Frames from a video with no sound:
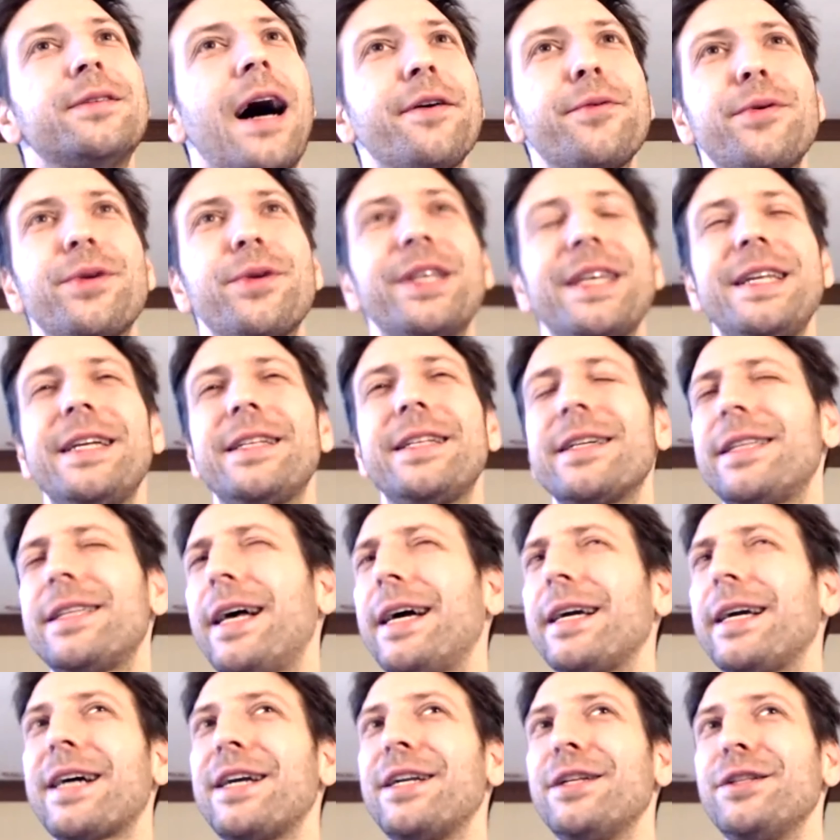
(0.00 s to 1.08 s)
we really need
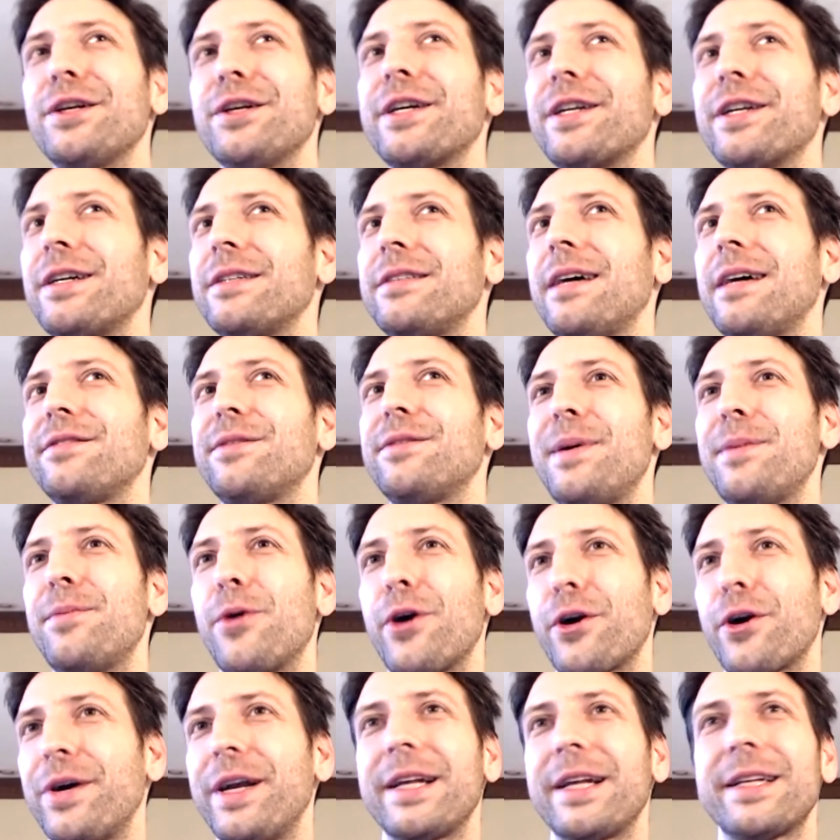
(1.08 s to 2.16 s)
to like kind of look at ourselves a bit
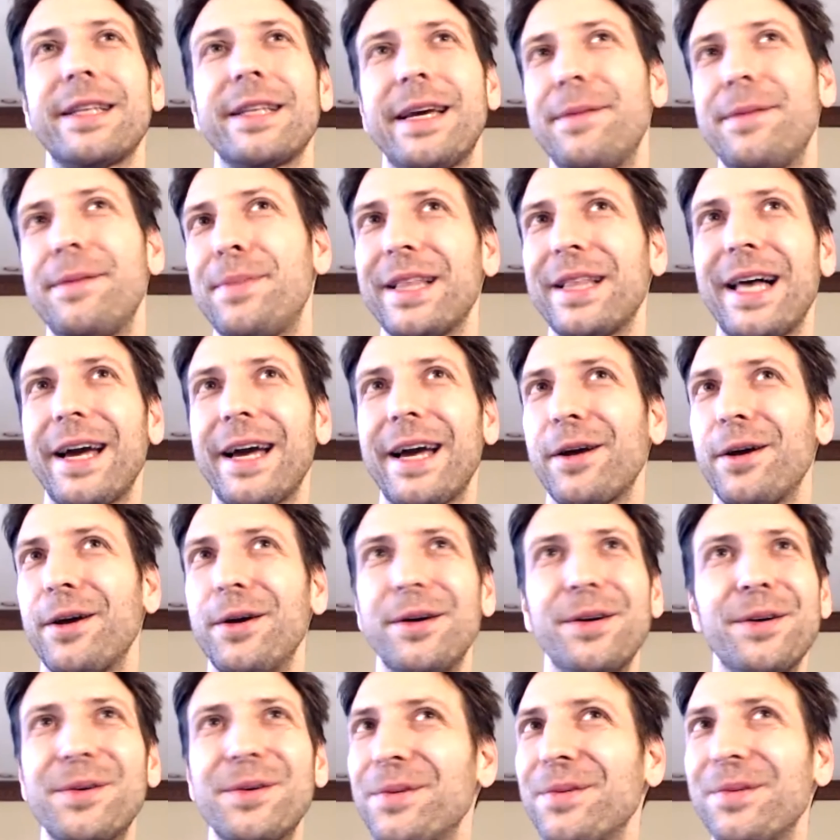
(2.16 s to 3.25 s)
more critically and be like,
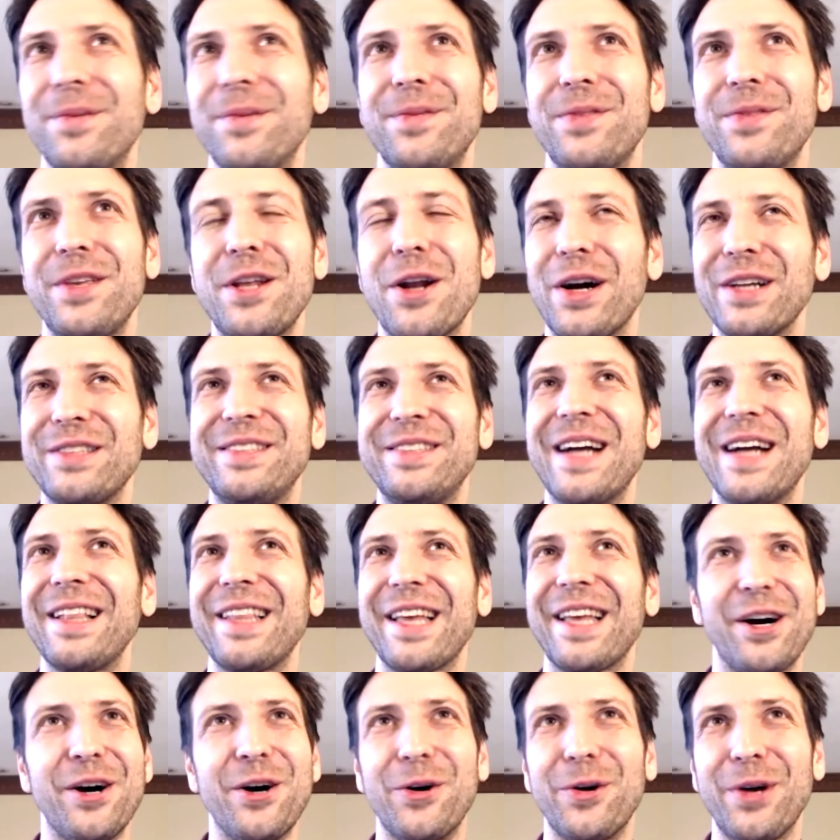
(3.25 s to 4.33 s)
it's not
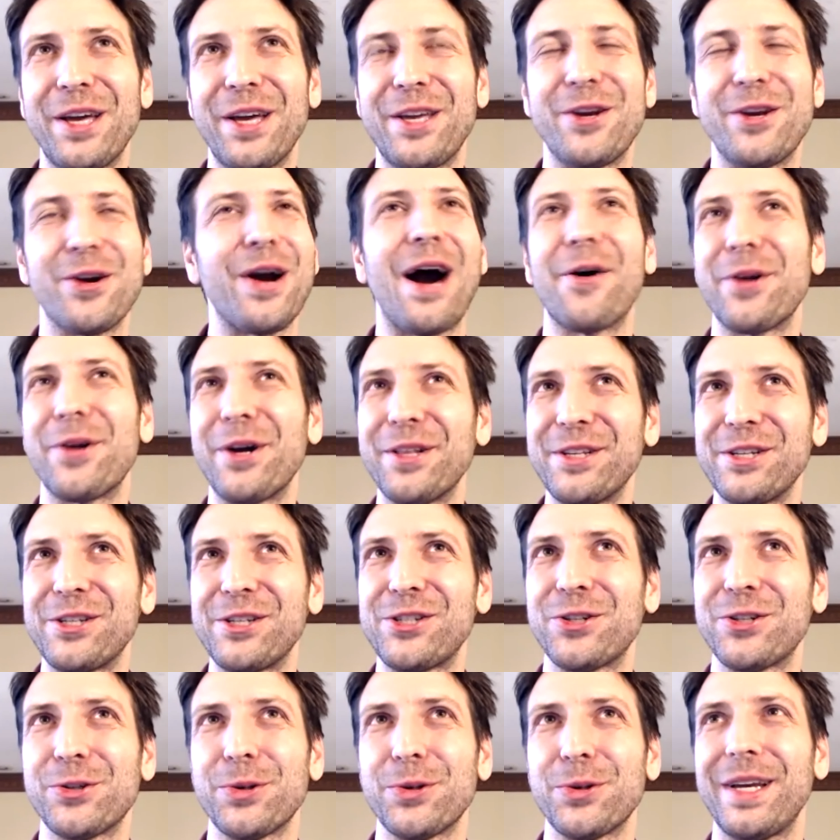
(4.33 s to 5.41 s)
like, oh, like you're out on the
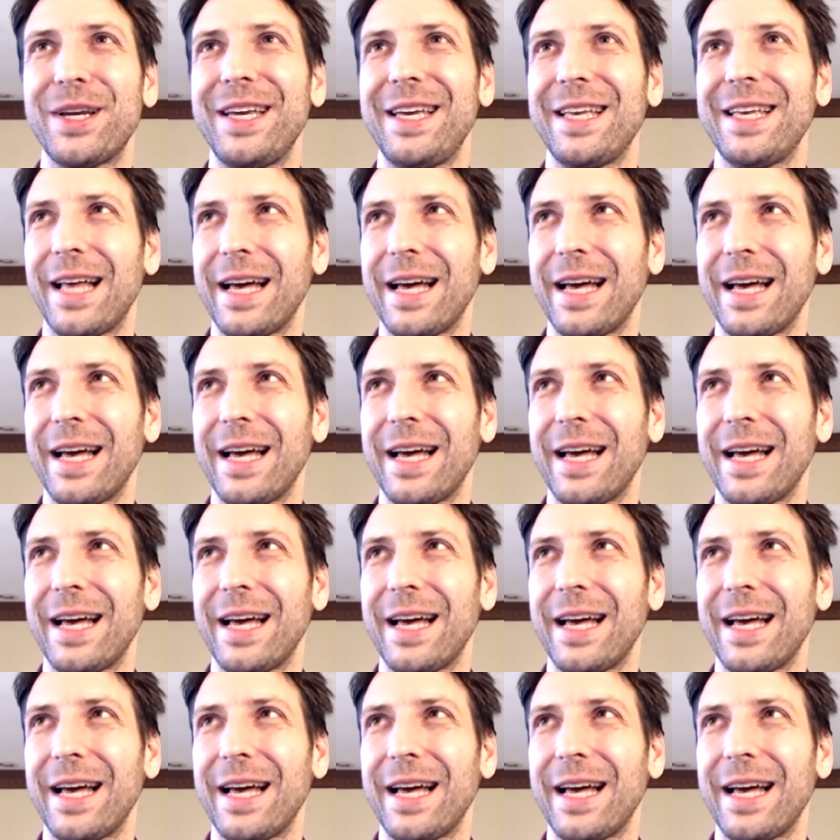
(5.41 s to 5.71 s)
street.